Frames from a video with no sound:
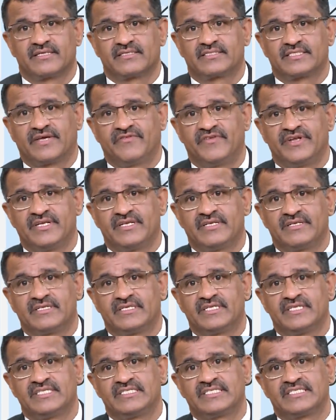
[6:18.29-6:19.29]

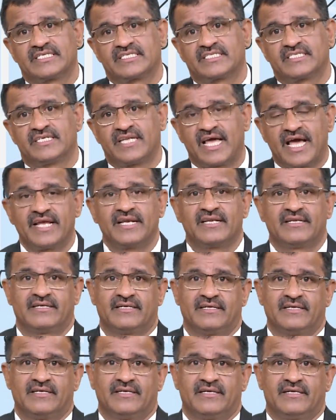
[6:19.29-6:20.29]
1769
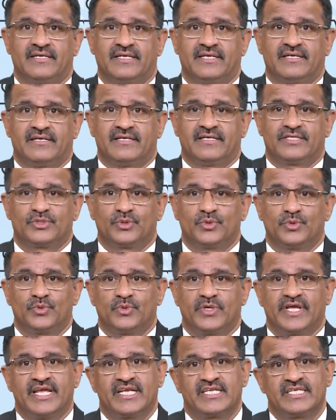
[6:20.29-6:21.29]
to
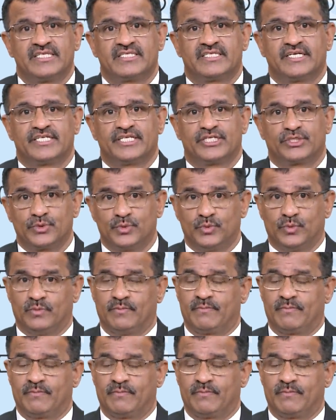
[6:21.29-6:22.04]
1832.